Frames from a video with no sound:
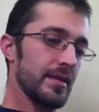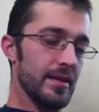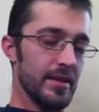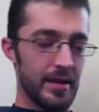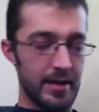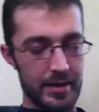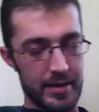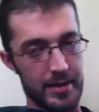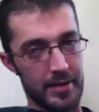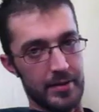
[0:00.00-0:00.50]

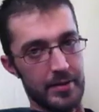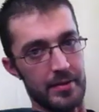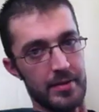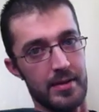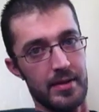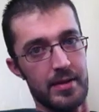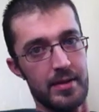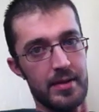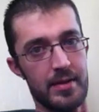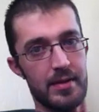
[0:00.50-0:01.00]
Thank you
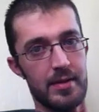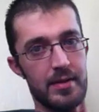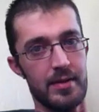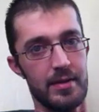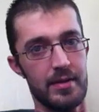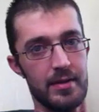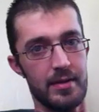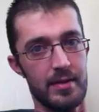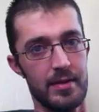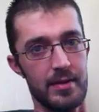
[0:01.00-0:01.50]

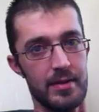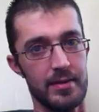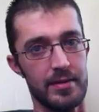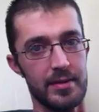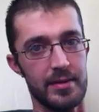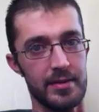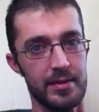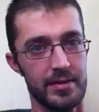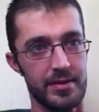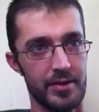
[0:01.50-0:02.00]

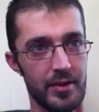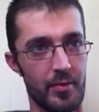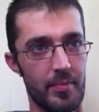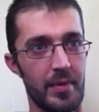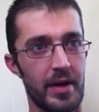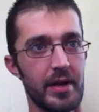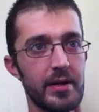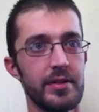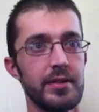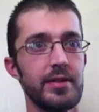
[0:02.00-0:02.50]
so
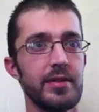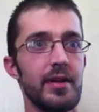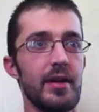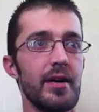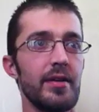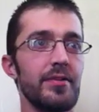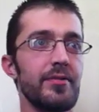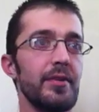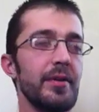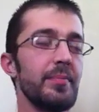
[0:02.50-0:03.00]
much.
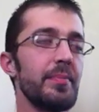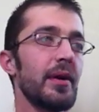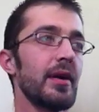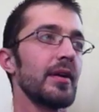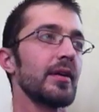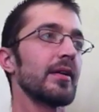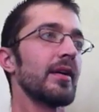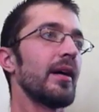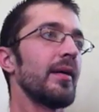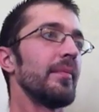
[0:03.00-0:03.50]
A
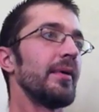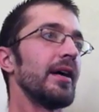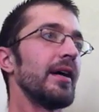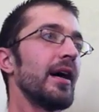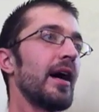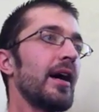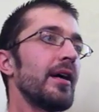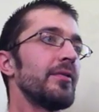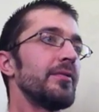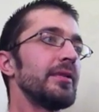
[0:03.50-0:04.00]
3-part comment.
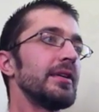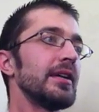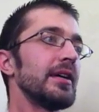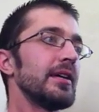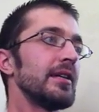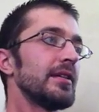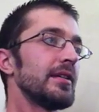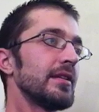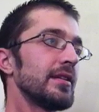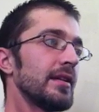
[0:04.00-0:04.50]
I read
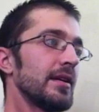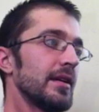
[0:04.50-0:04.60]
it